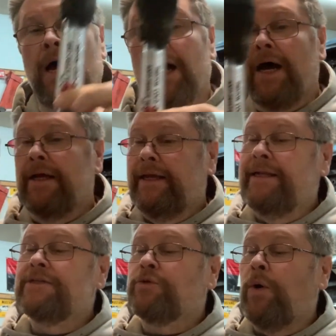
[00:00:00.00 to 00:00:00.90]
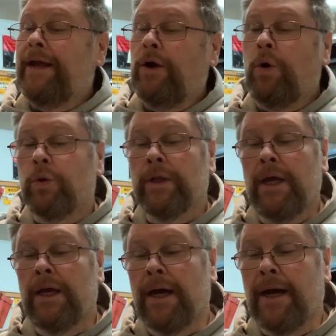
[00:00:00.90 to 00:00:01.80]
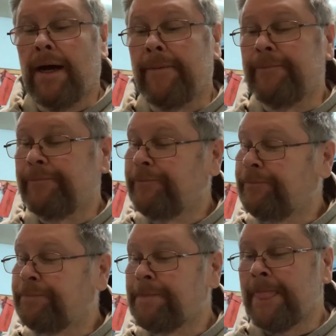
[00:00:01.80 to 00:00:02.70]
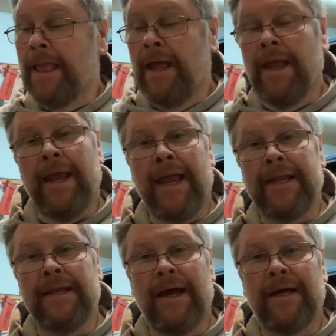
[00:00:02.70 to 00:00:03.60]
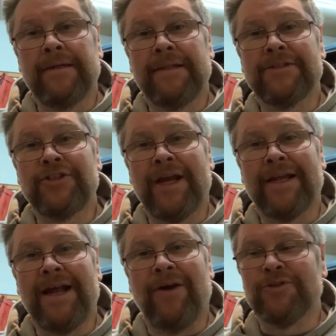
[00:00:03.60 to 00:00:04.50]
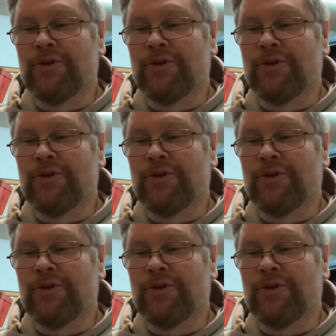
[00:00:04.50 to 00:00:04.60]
It is quite old, and let's check it out.